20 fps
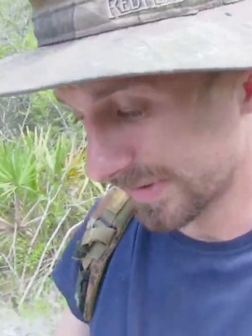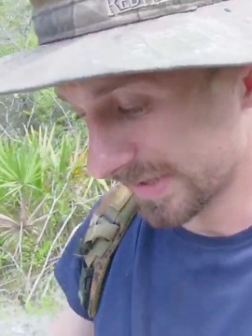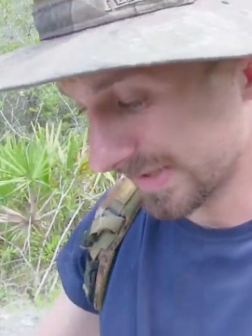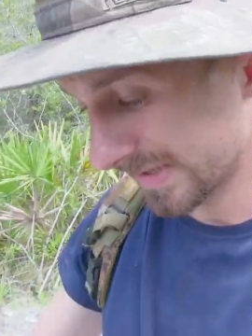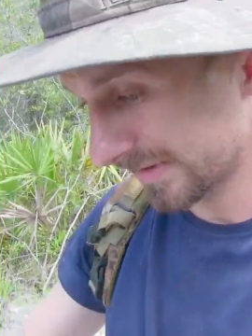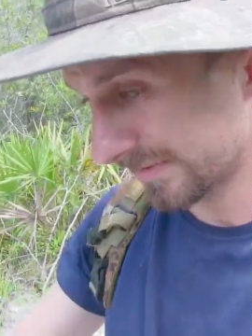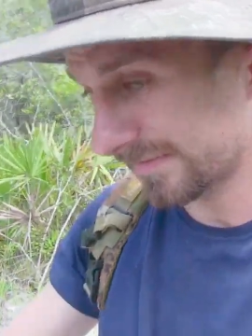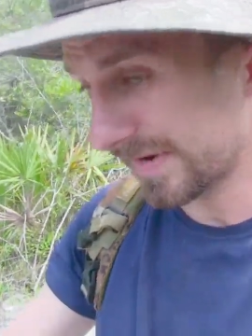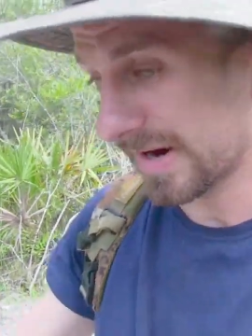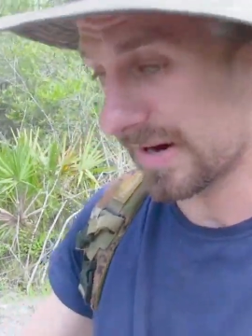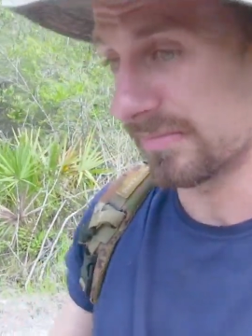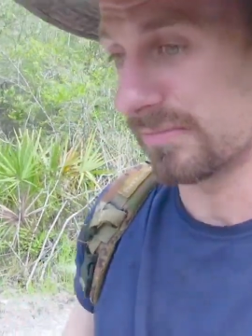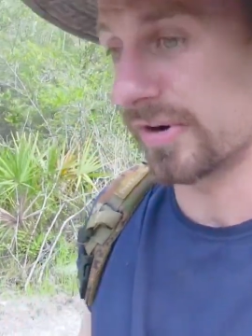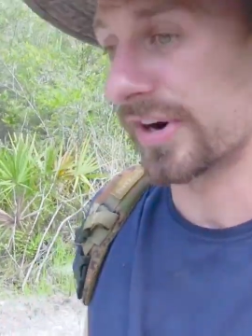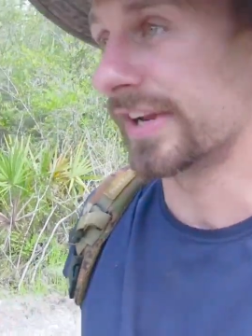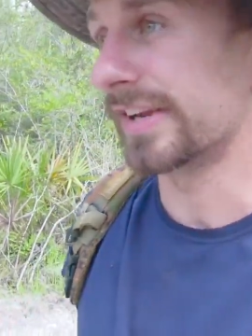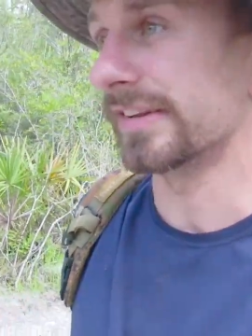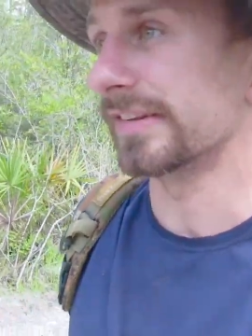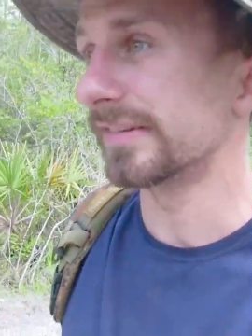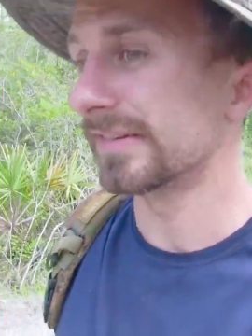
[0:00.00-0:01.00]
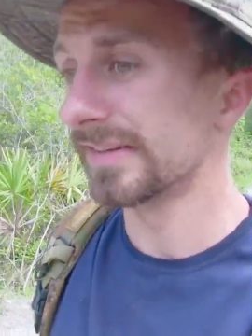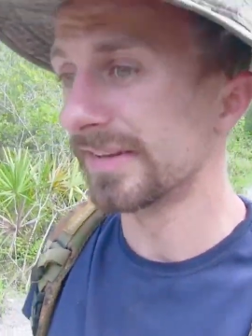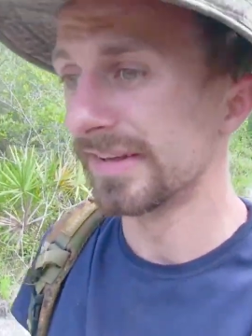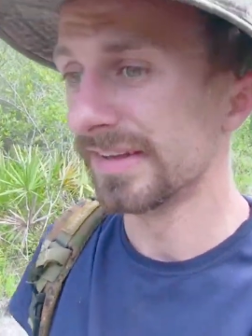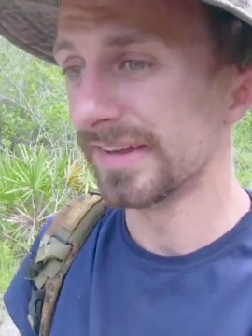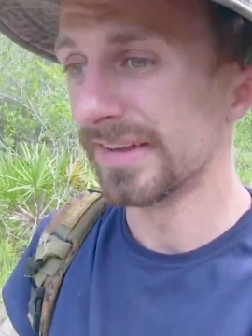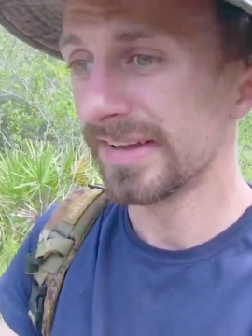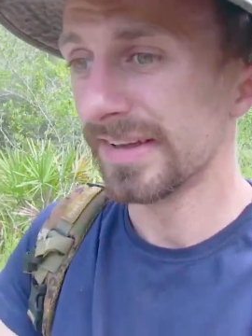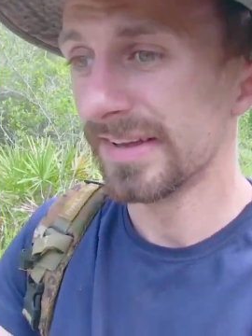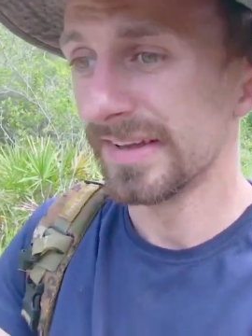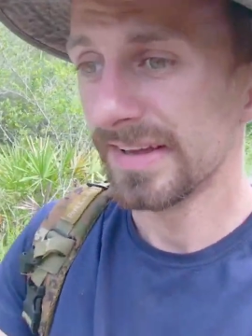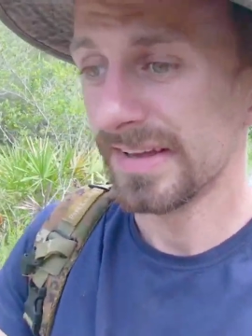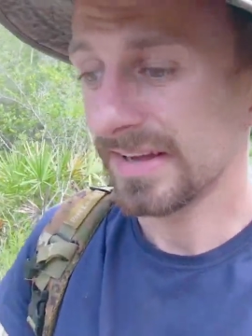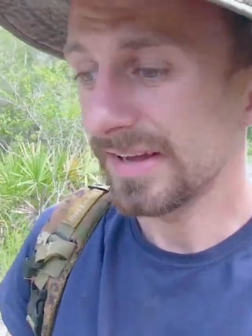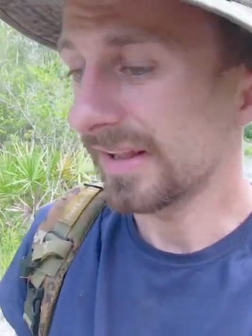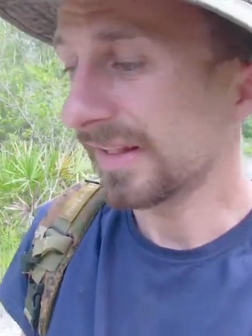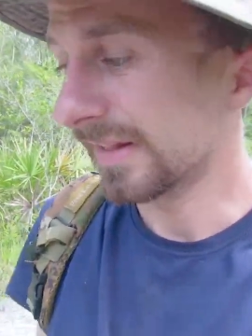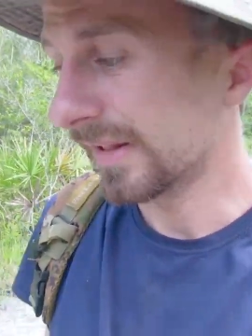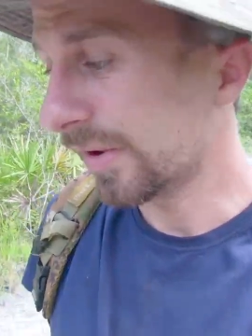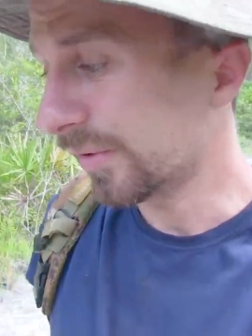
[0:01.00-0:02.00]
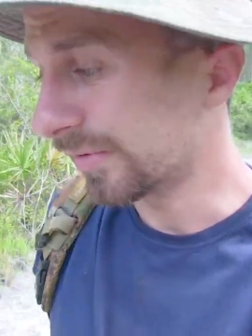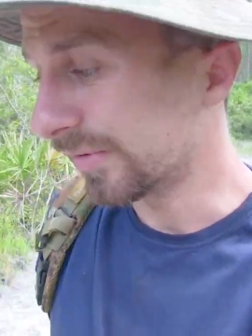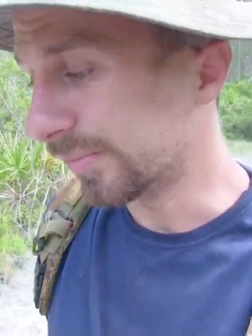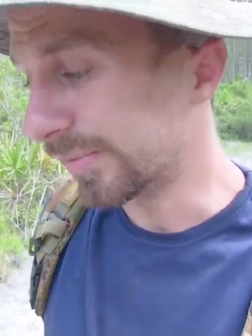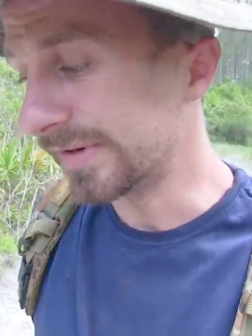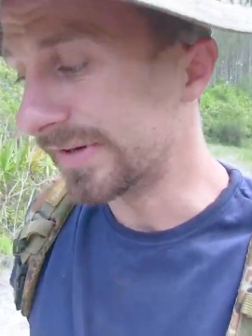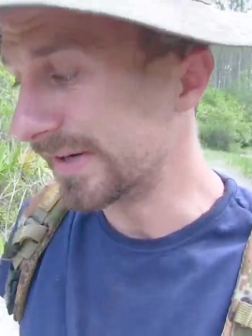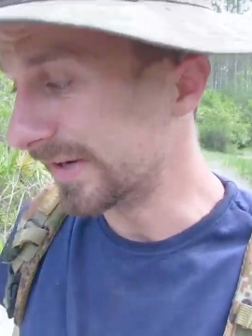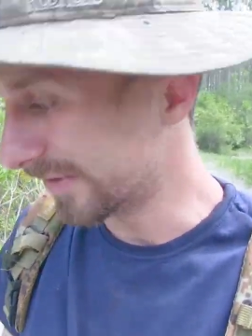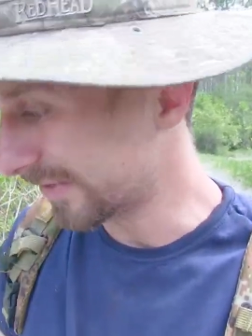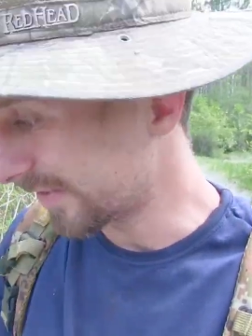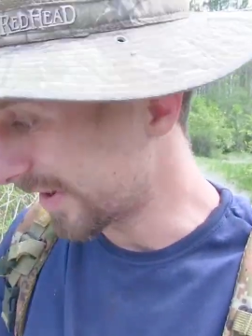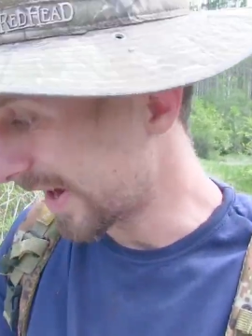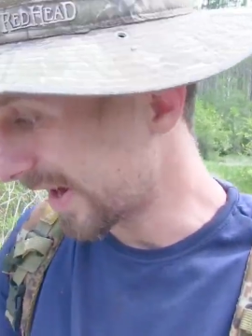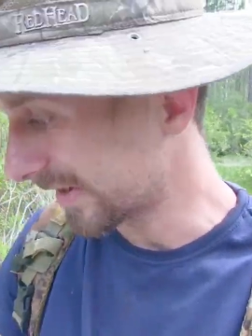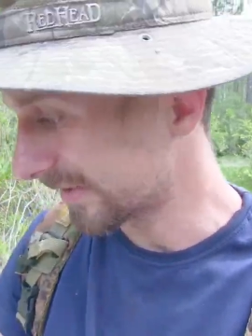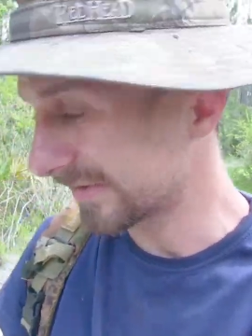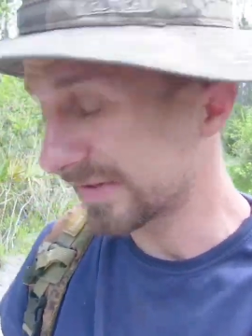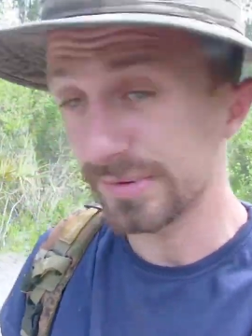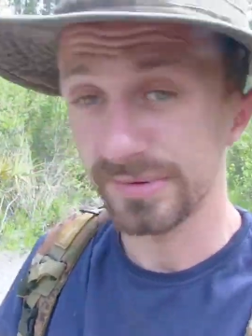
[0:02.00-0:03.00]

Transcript: But this fire break is loaded with deer tracks.